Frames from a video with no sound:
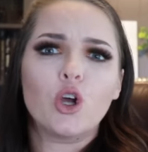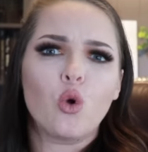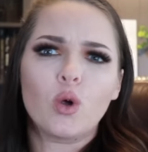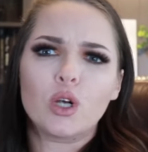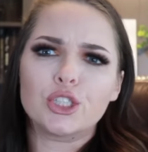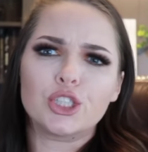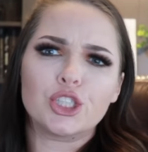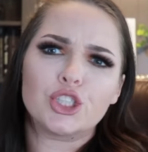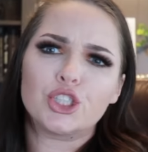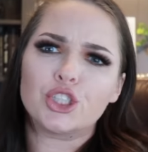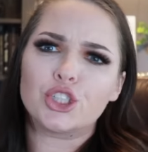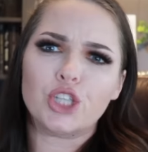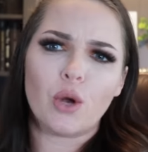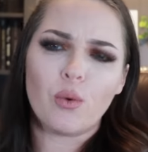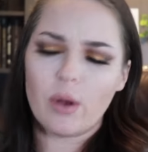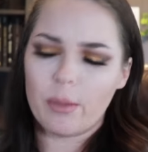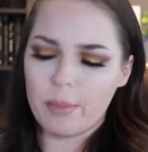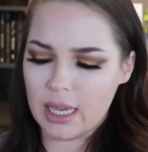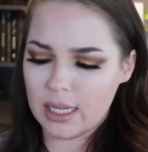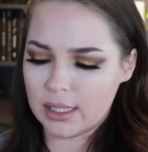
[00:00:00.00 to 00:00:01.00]
course is
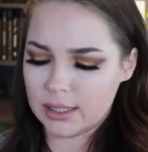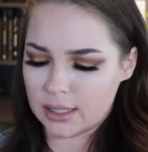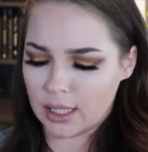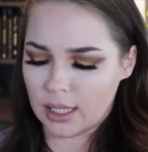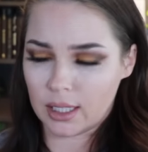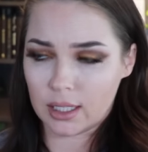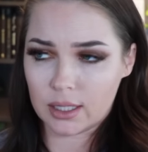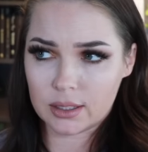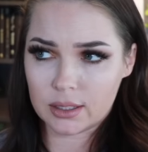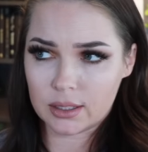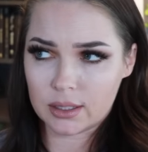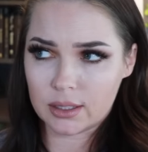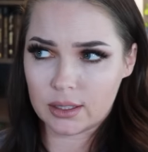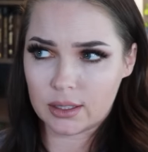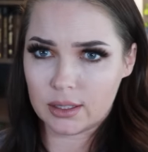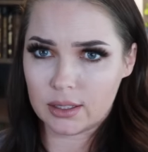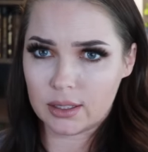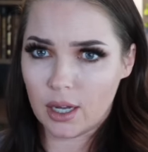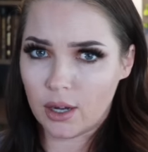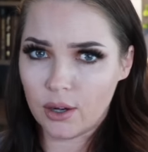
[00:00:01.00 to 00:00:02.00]
so amazing.
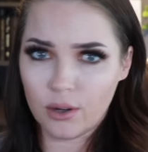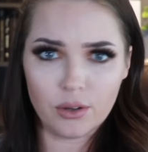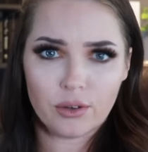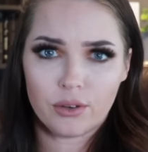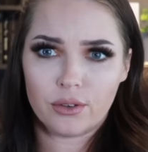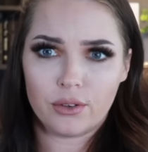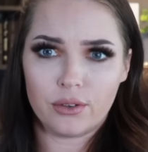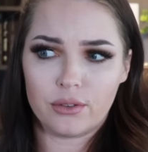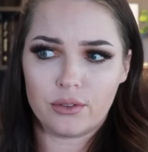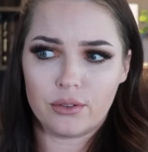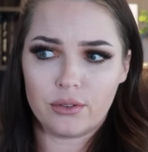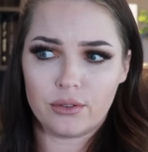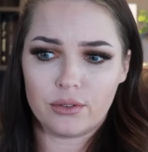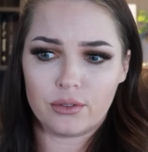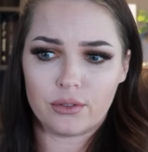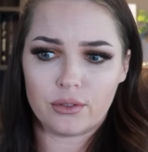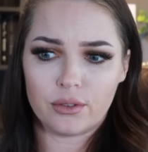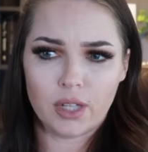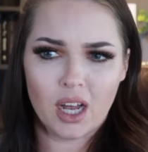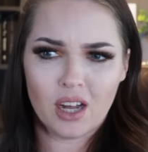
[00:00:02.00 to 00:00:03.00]
No,
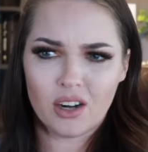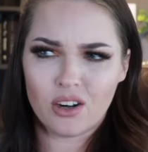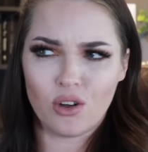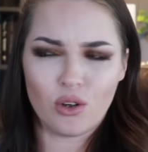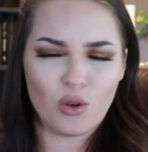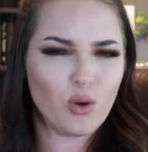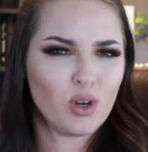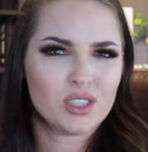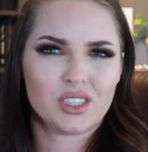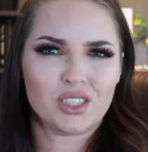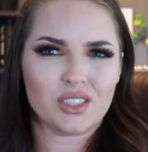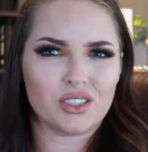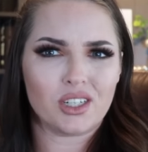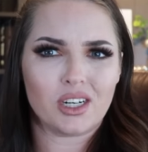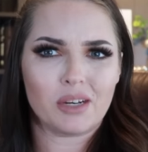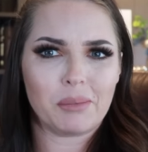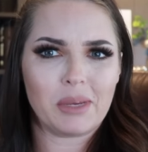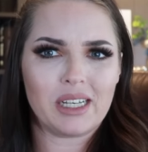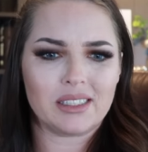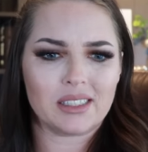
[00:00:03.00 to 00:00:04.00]
not all courses are
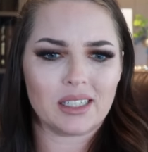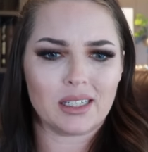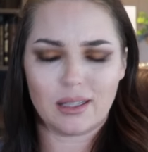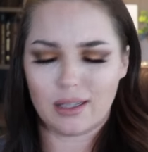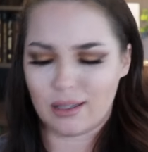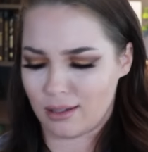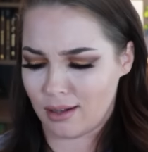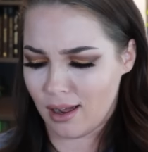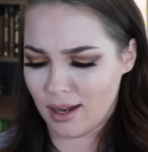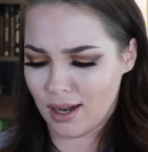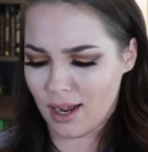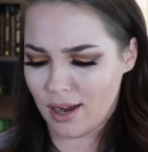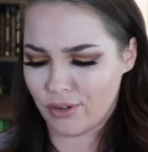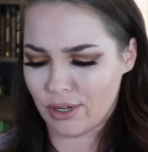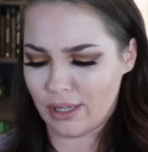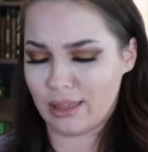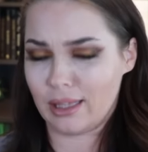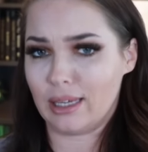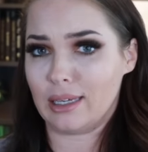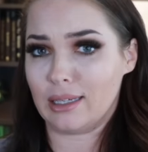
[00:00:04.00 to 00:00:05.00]
amazing. Like not
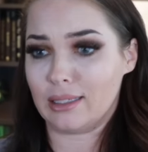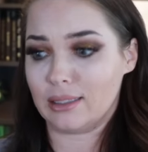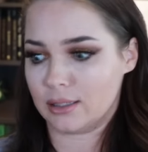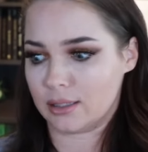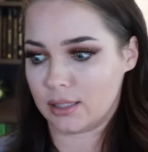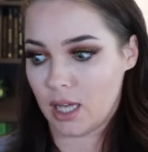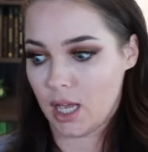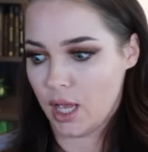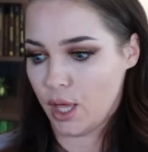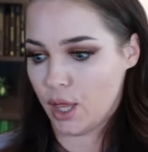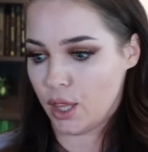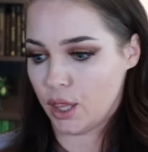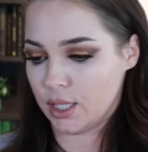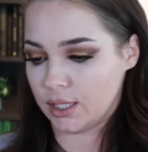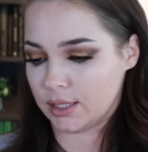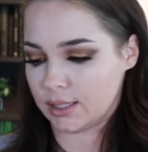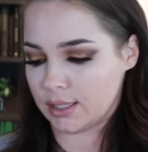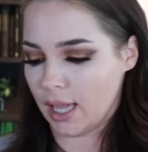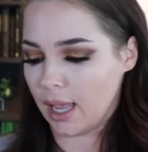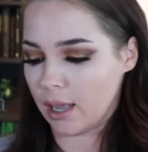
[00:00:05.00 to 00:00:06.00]
everything is the
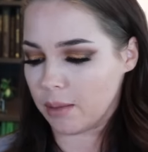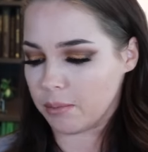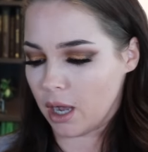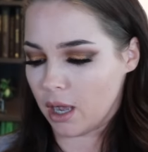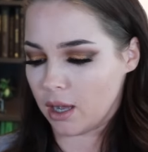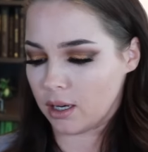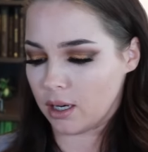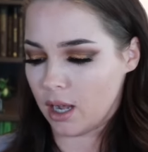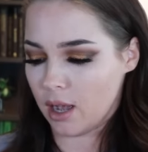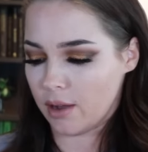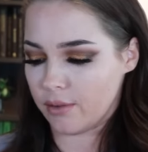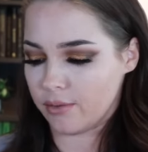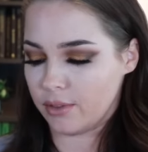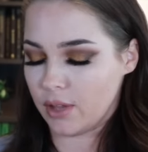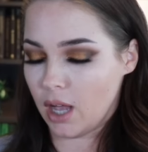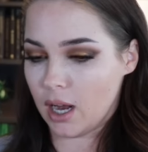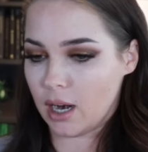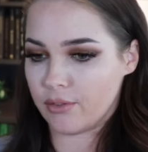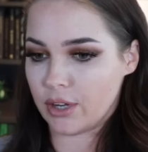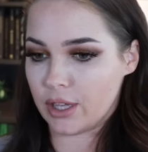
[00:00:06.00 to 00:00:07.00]
same. Not
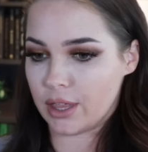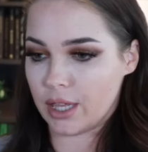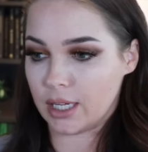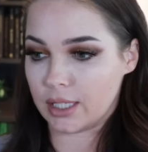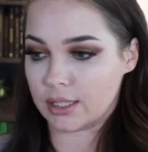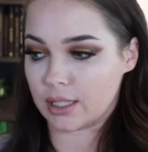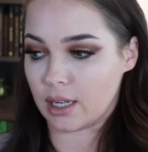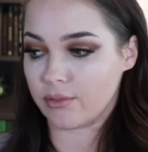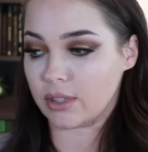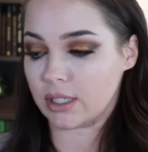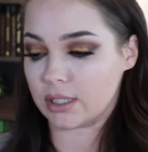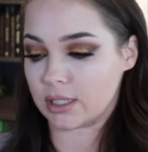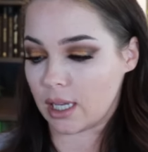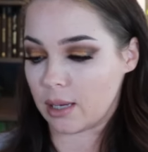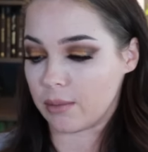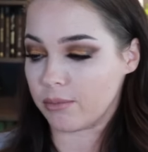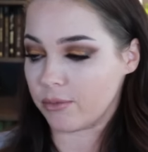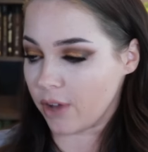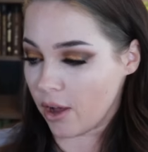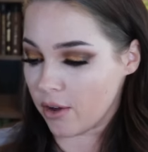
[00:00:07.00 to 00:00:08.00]
everything is of the
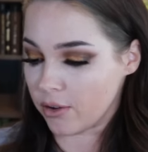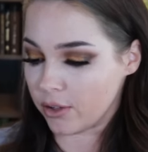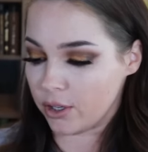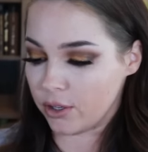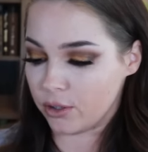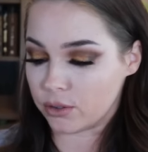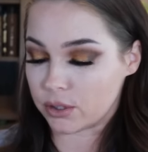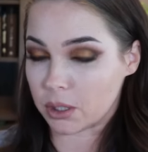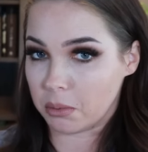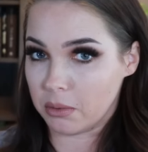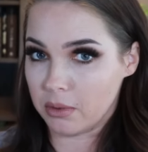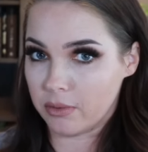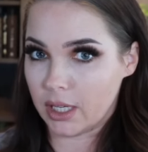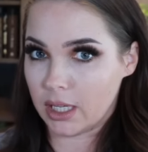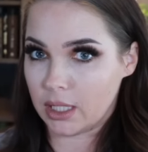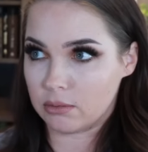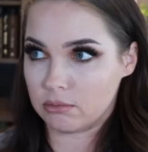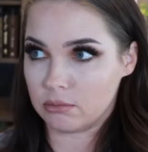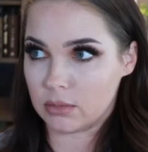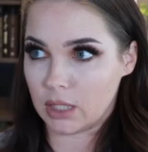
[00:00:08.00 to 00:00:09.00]
same value. Some of
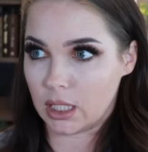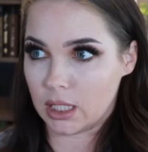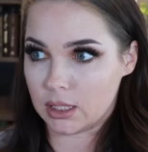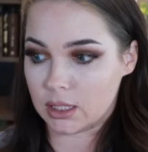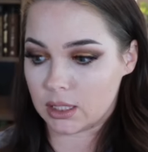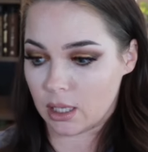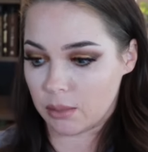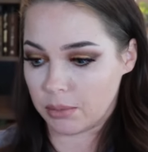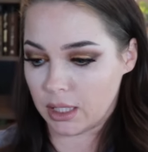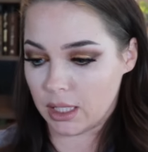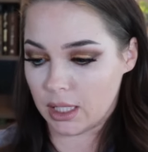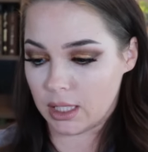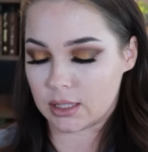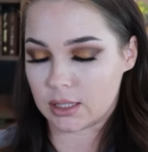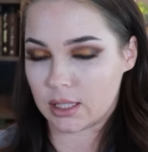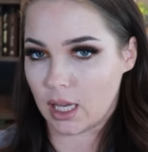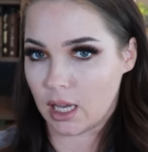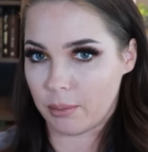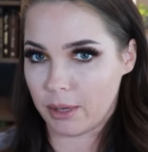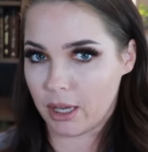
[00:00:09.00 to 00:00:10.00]
it is completely
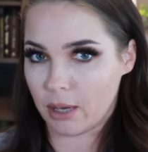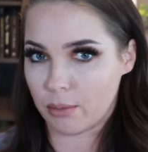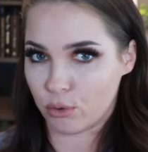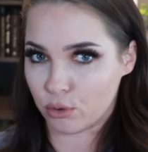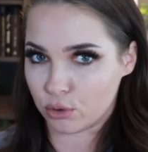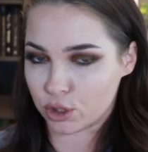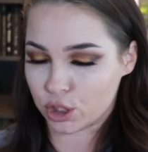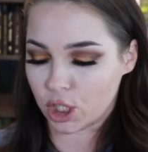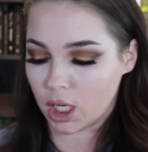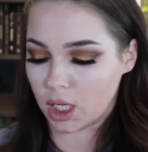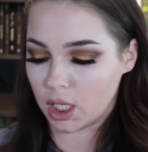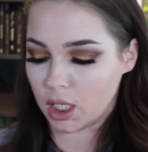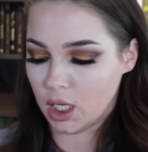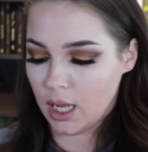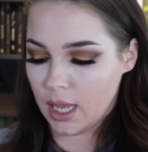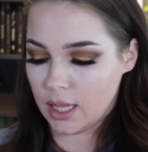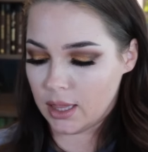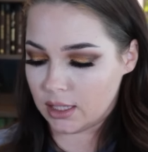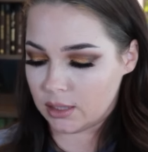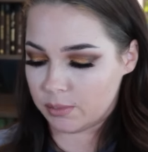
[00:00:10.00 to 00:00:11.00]
scammy
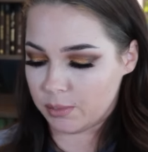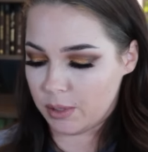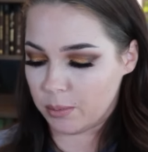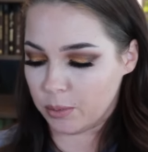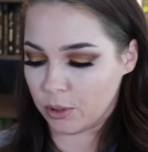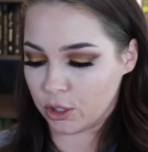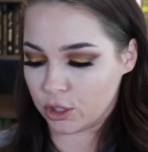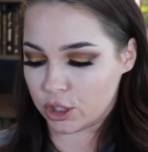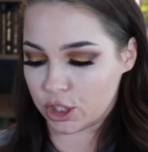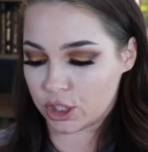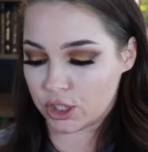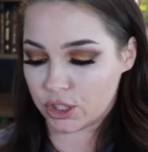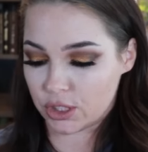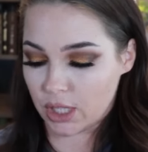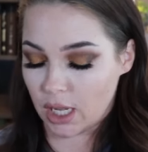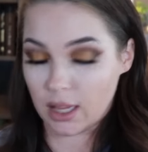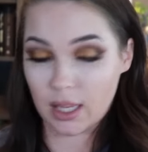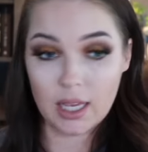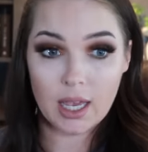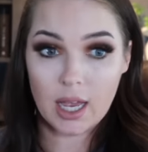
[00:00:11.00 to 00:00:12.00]
and these people are just
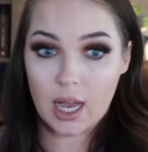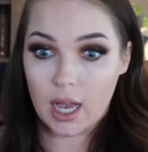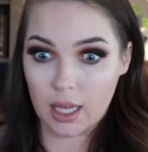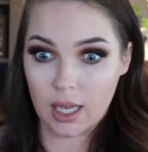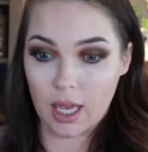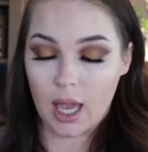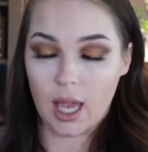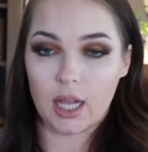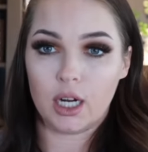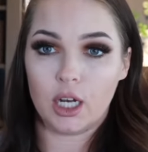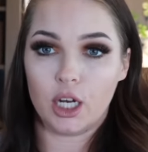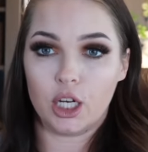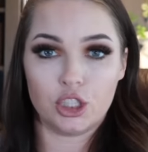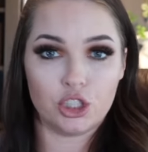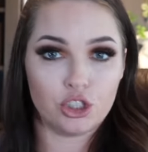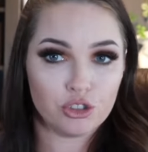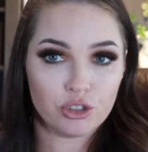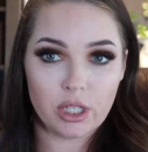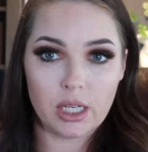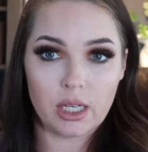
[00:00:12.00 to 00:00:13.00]
selling, again, a
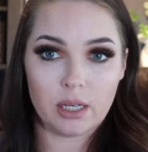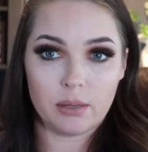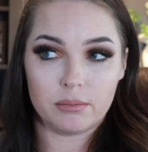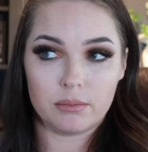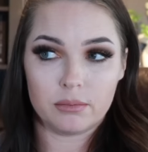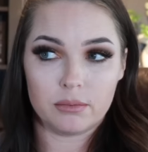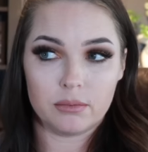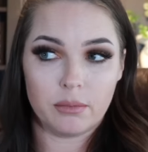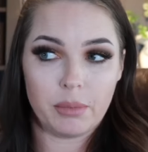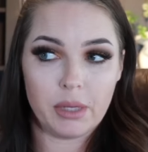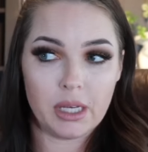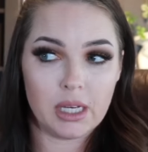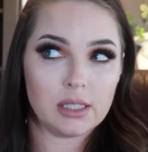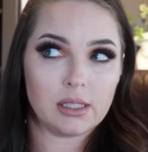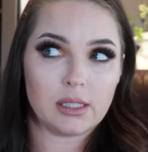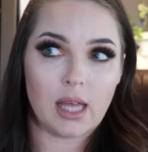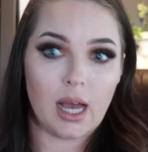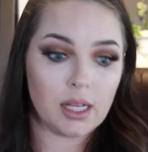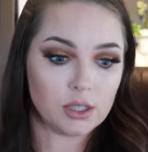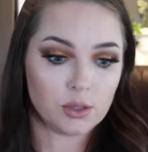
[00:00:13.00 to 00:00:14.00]
dream because
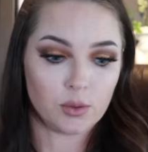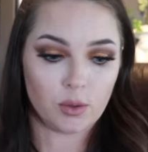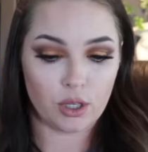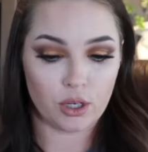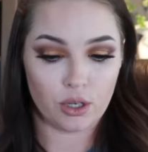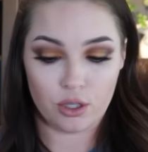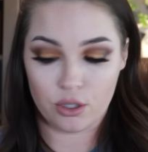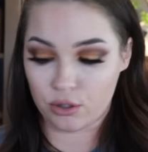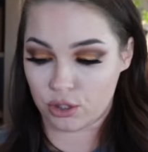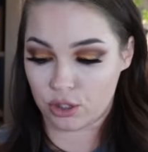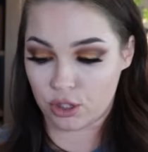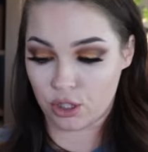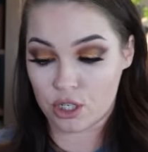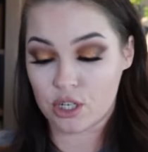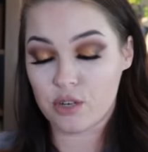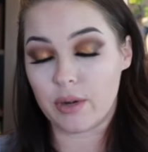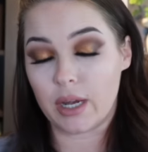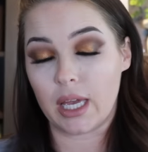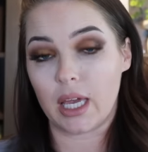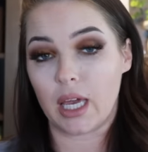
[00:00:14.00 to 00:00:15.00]
that's what they're used to
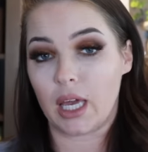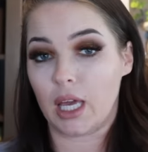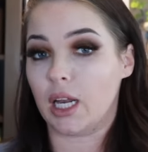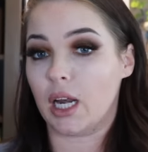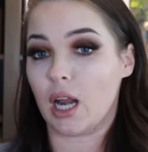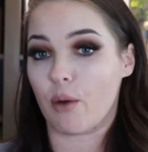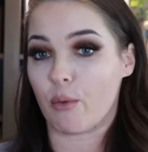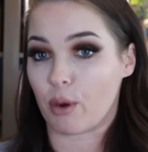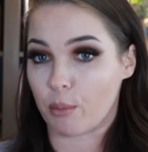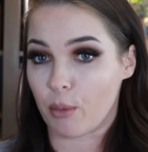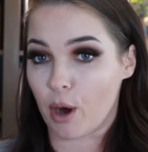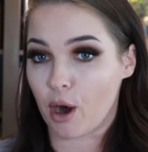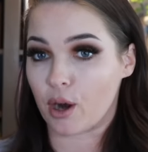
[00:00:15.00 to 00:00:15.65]
doing in network